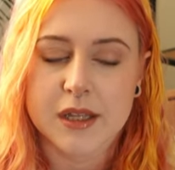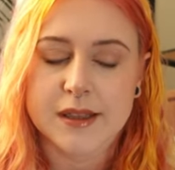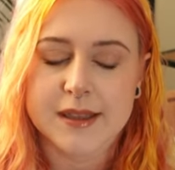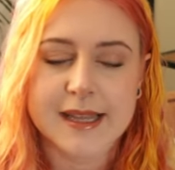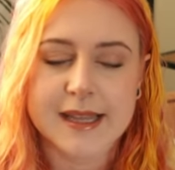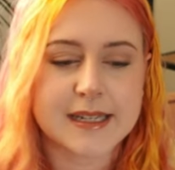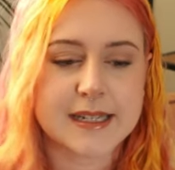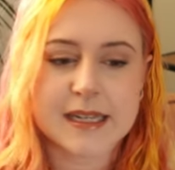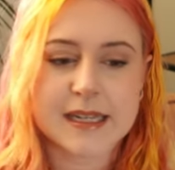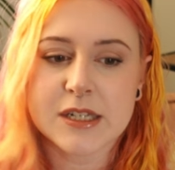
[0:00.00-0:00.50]

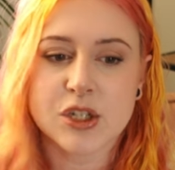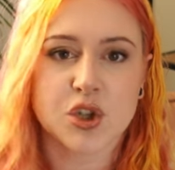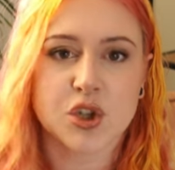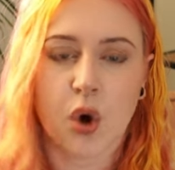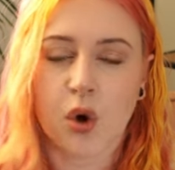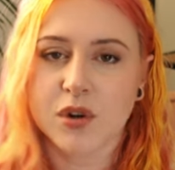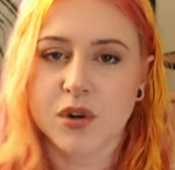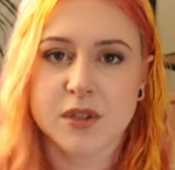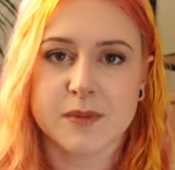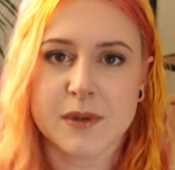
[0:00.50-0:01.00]
they didn't
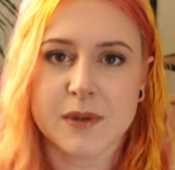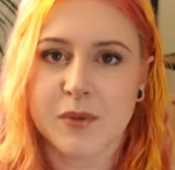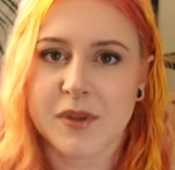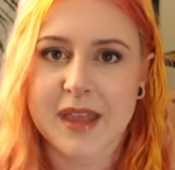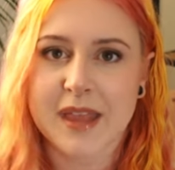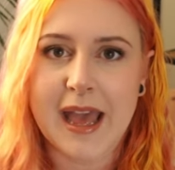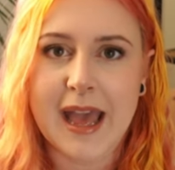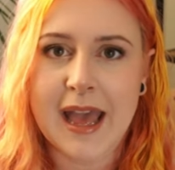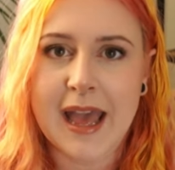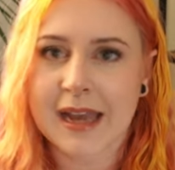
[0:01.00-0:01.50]
talk to me
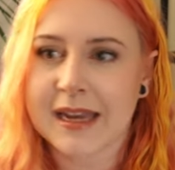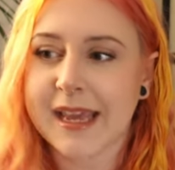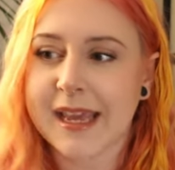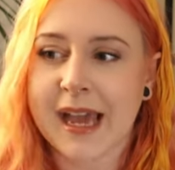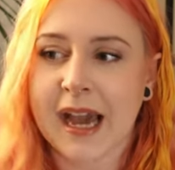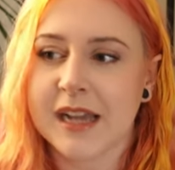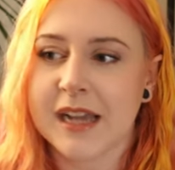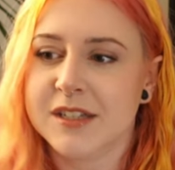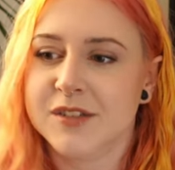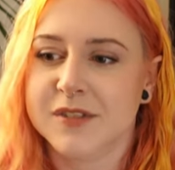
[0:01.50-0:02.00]
with any
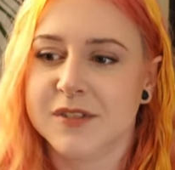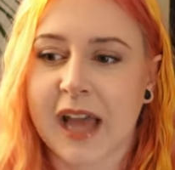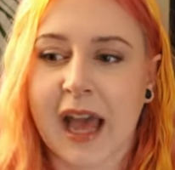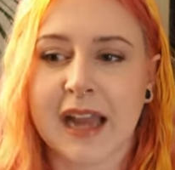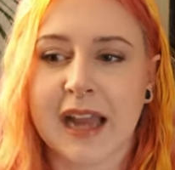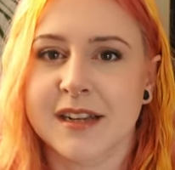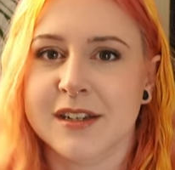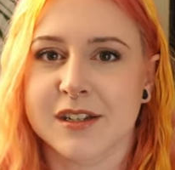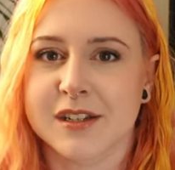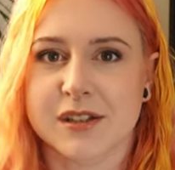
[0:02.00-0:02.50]
kind of
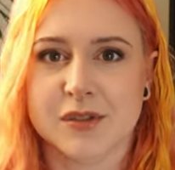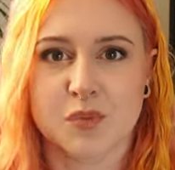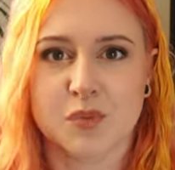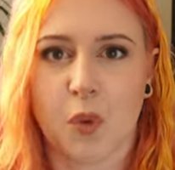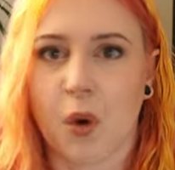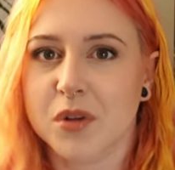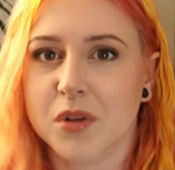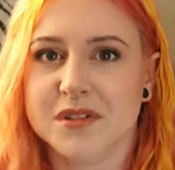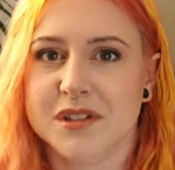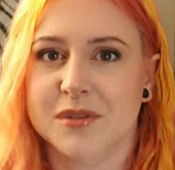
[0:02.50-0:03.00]
kindness
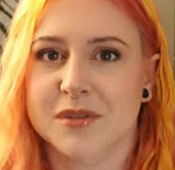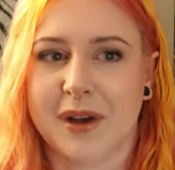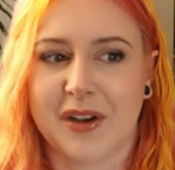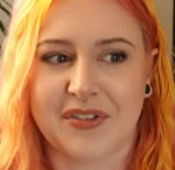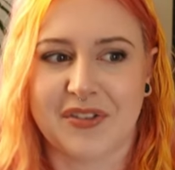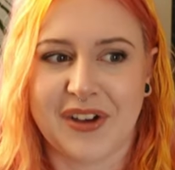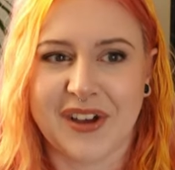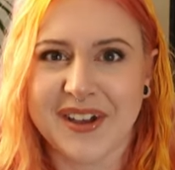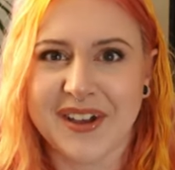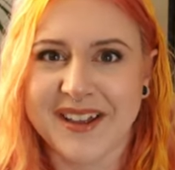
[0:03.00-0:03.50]

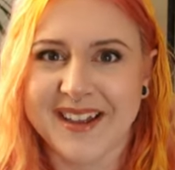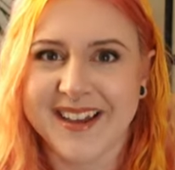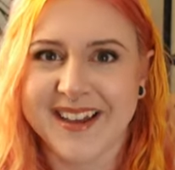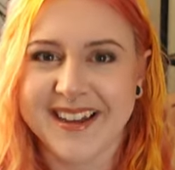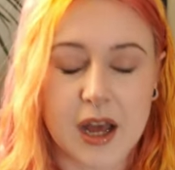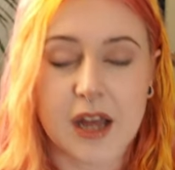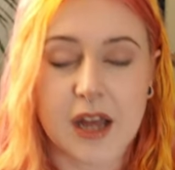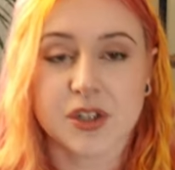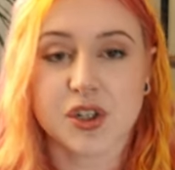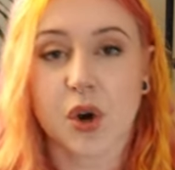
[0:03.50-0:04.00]
whatsoever.
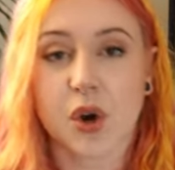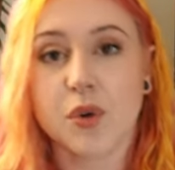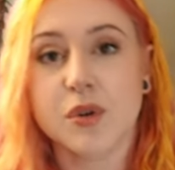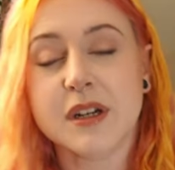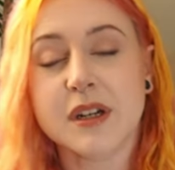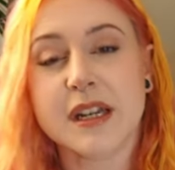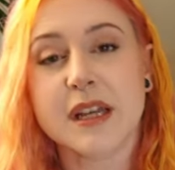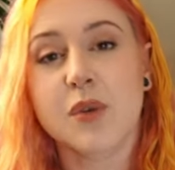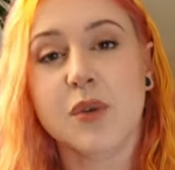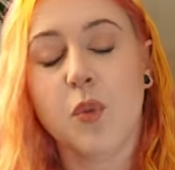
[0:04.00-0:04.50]
And
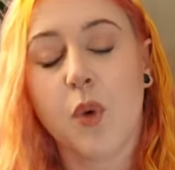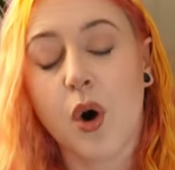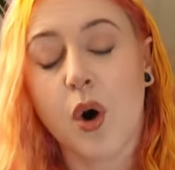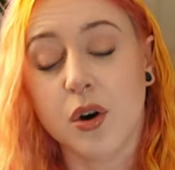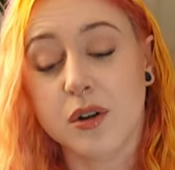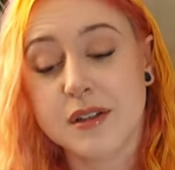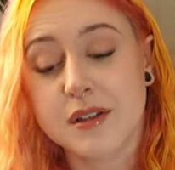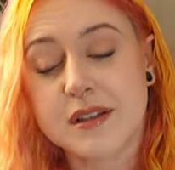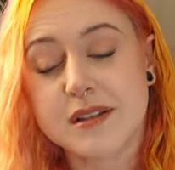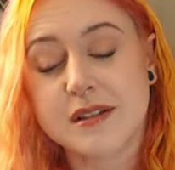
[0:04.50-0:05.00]
Oakley
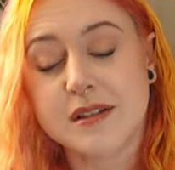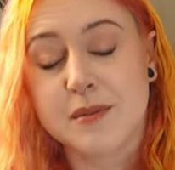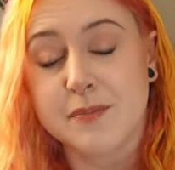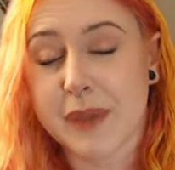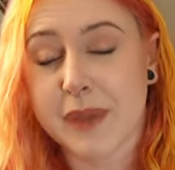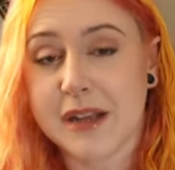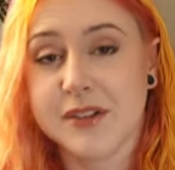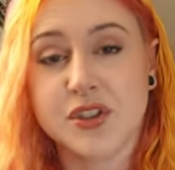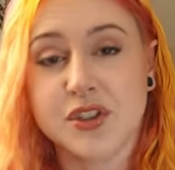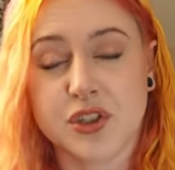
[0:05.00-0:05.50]
was the
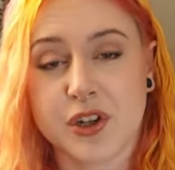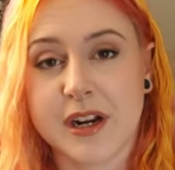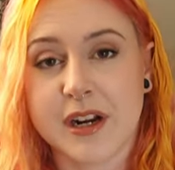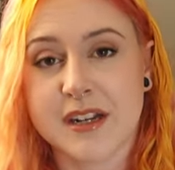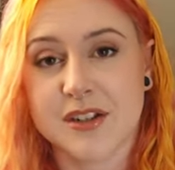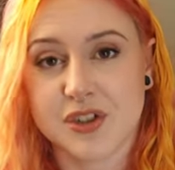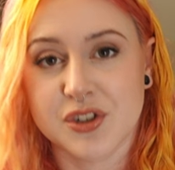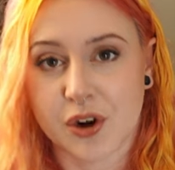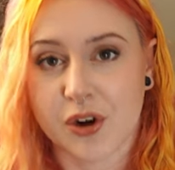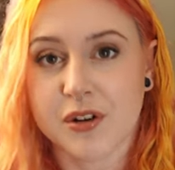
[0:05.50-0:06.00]
best
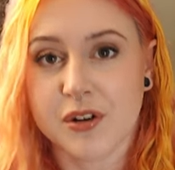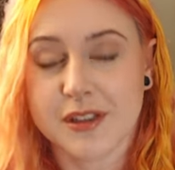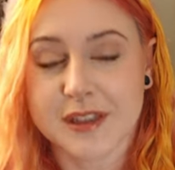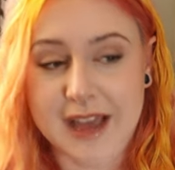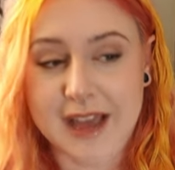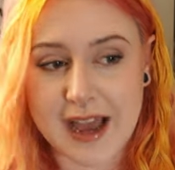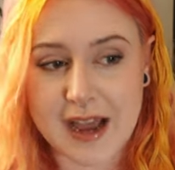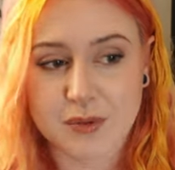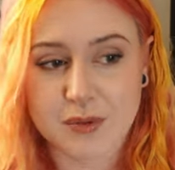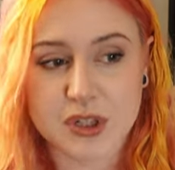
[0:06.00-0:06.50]
trained dog
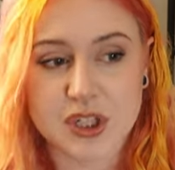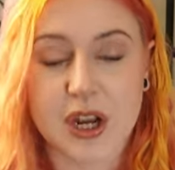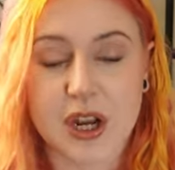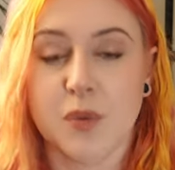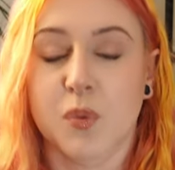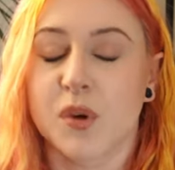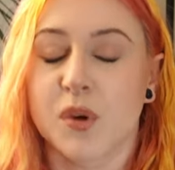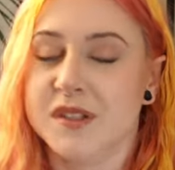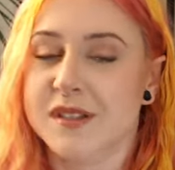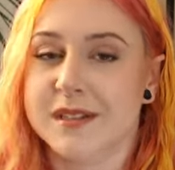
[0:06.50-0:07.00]
there, which I
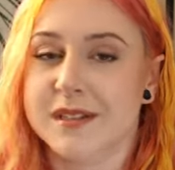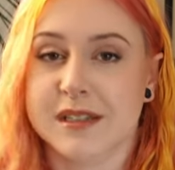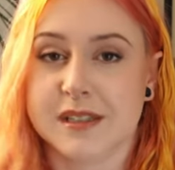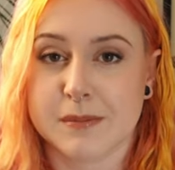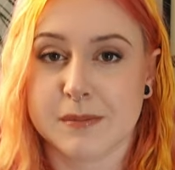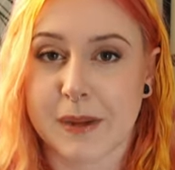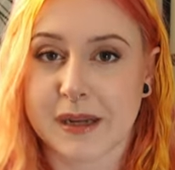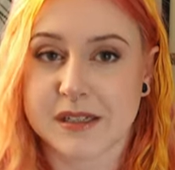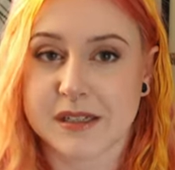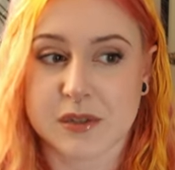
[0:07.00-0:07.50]
wasn't
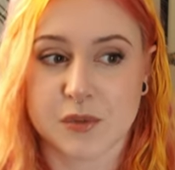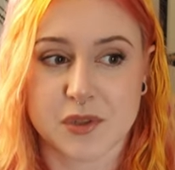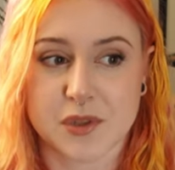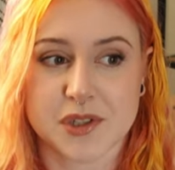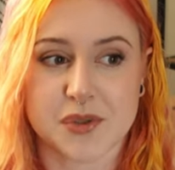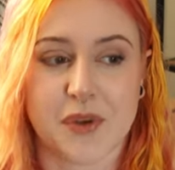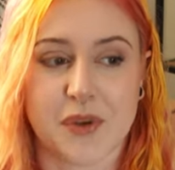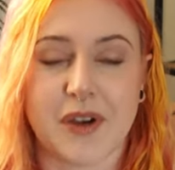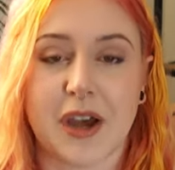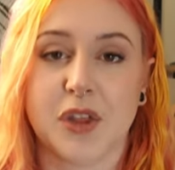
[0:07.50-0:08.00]
expecting
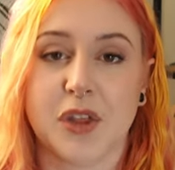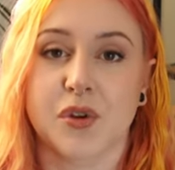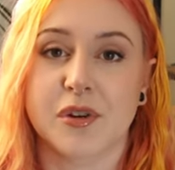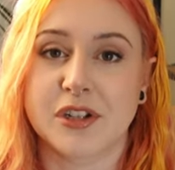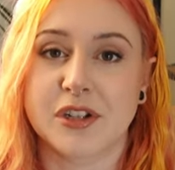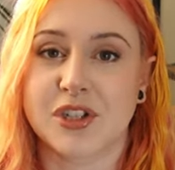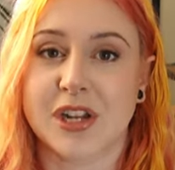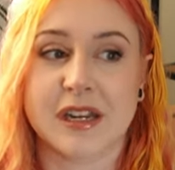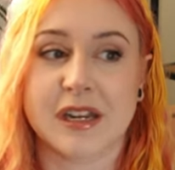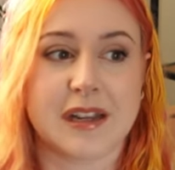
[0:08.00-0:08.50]
whatsoever. I thought
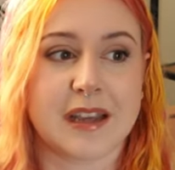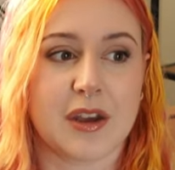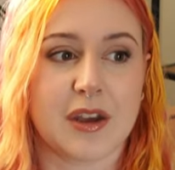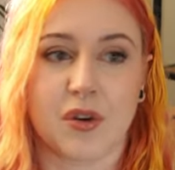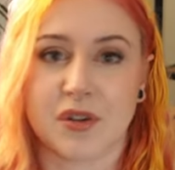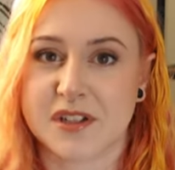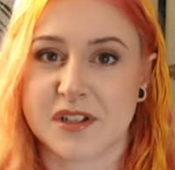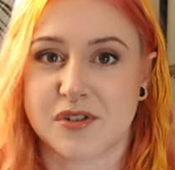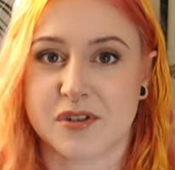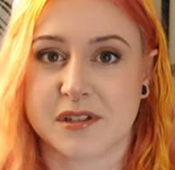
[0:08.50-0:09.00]
agility,
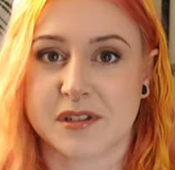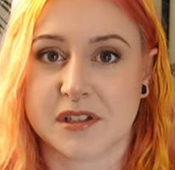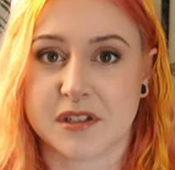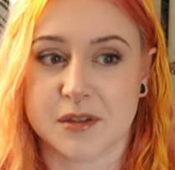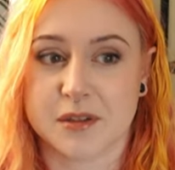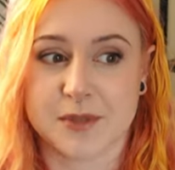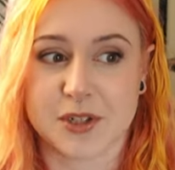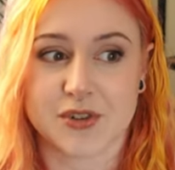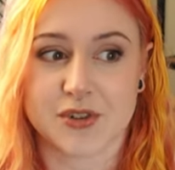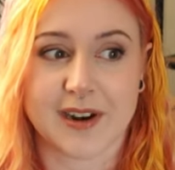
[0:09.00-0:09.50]
all the dogs are going
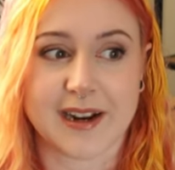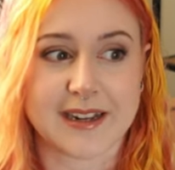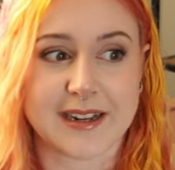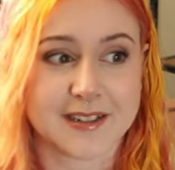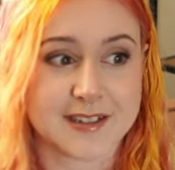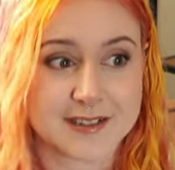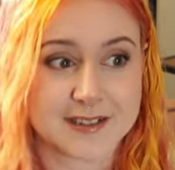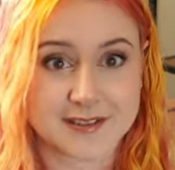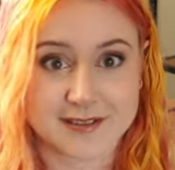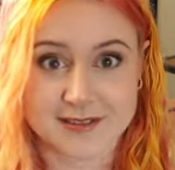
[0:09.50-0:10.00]
to be trained.